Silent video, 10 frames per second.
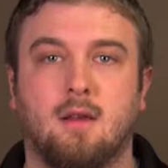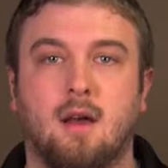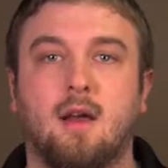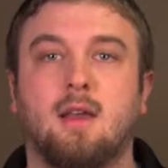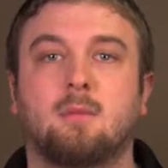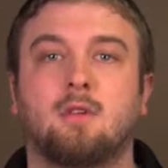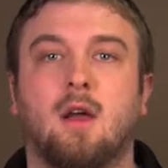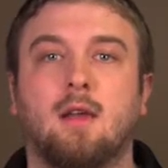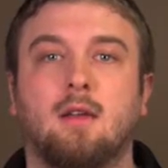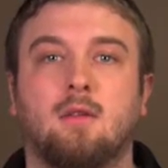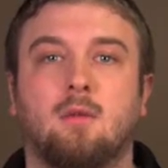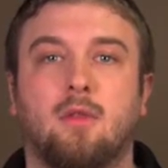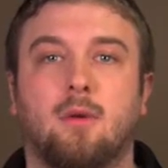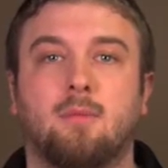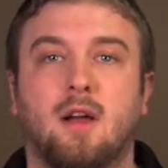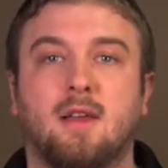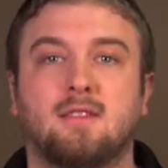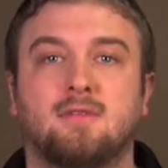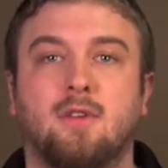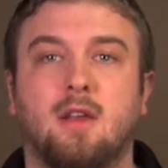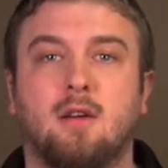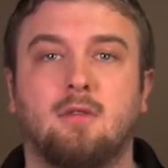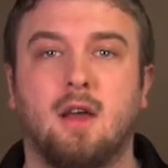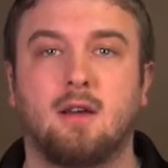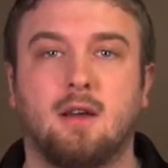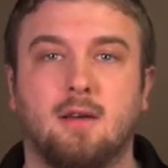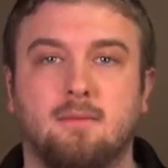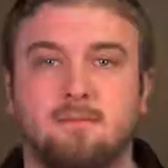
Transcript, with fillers: Hi, I'm Craig with ApplianceVideo.com.